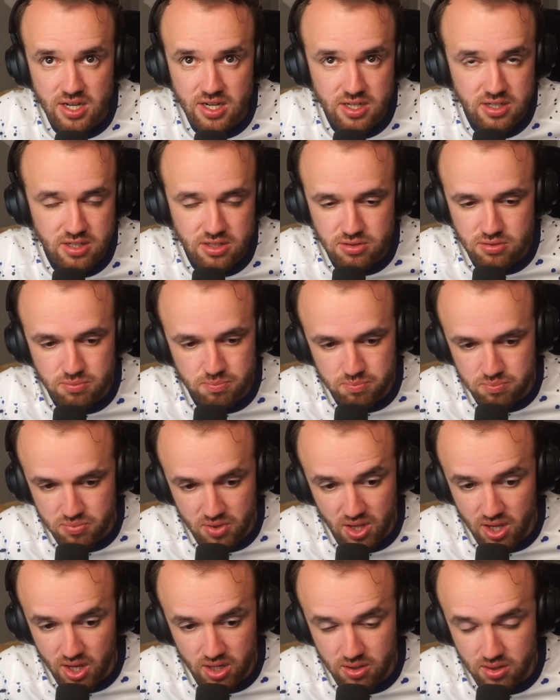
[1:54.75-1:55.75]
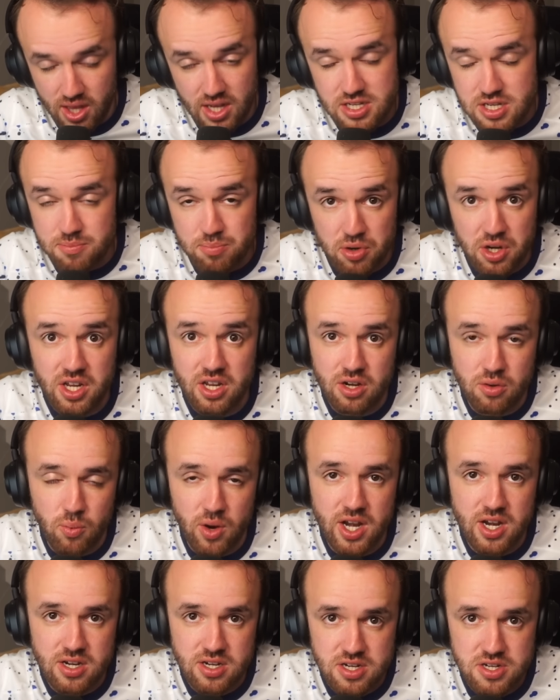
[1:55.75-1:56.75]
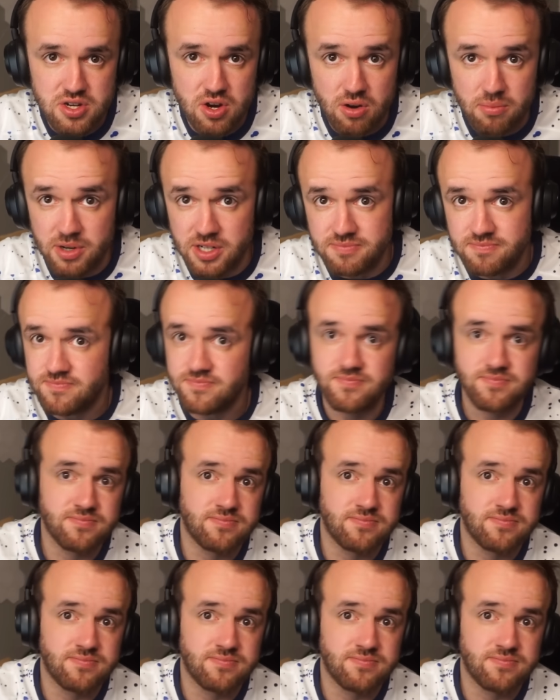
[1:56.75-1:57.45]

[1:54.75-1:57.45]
And that's a pretty good way to determine